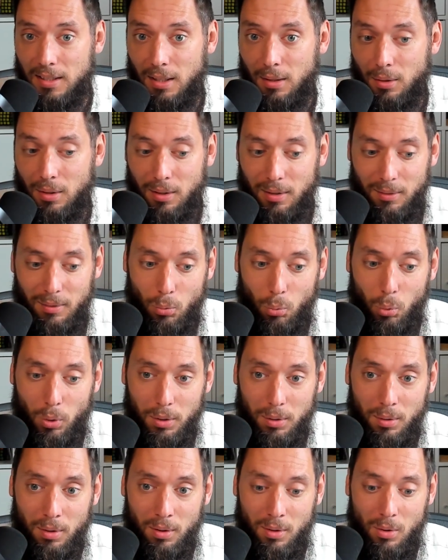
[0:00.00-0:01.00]
And
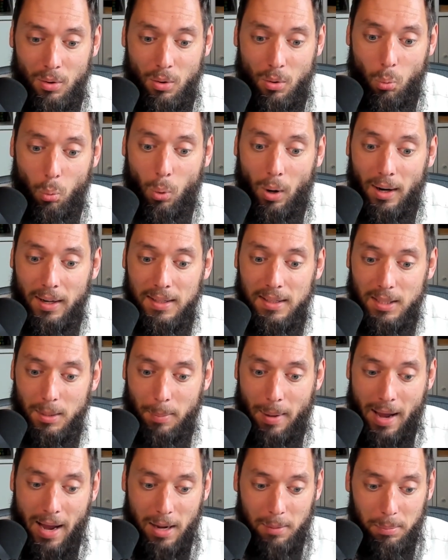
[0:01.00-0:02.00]
what winds
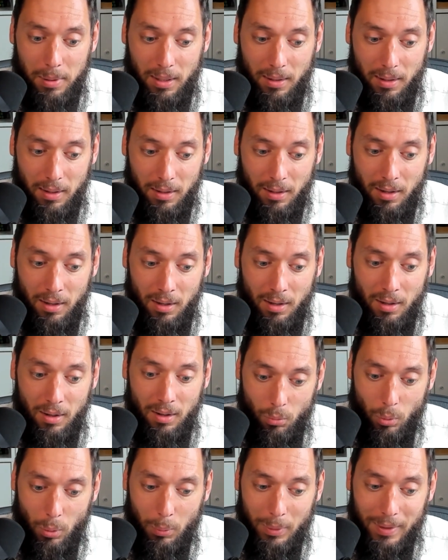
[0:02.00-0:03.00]
up happening
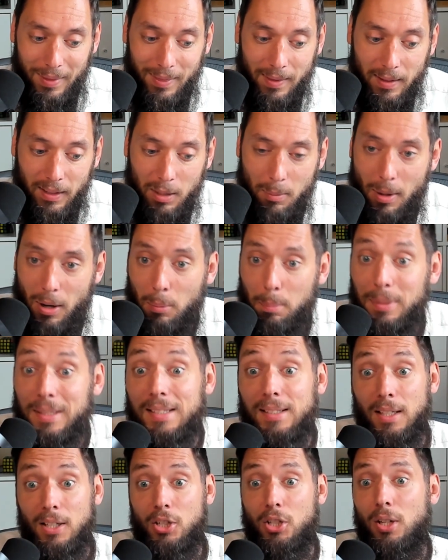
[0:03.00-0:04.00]
when we think about
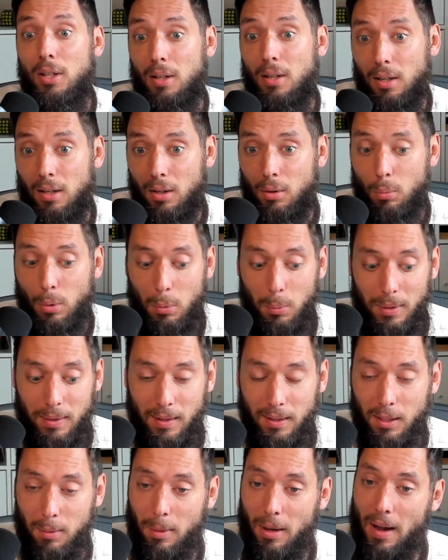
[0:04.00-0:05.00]
positioning, when we
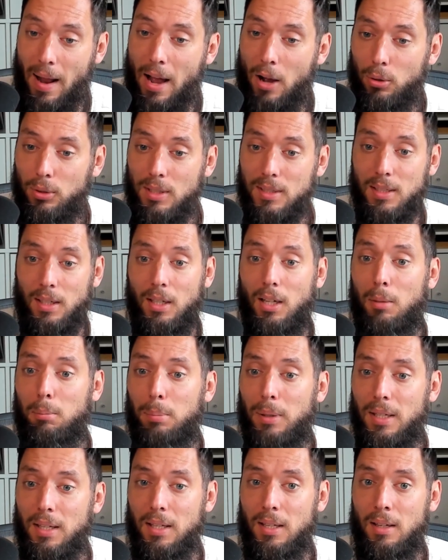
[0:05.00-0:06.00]
think about how does a
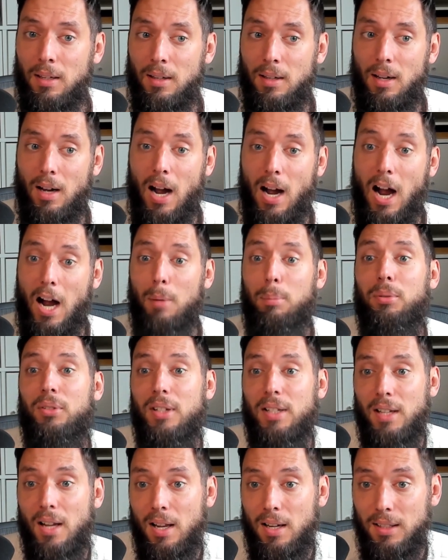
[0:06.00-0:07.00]
company
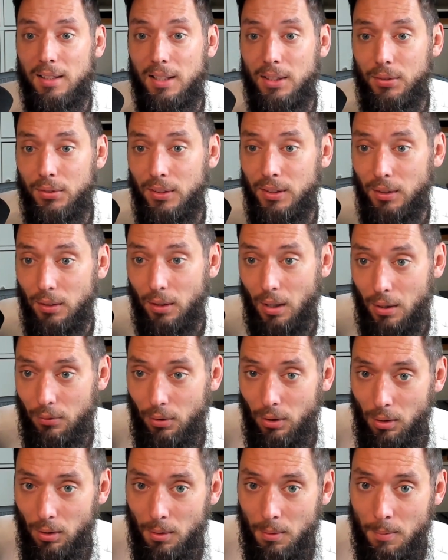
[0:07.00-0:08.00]
operate at a different
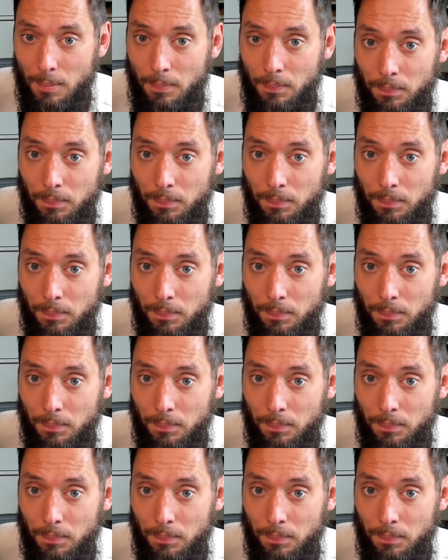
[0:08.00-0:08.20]
level,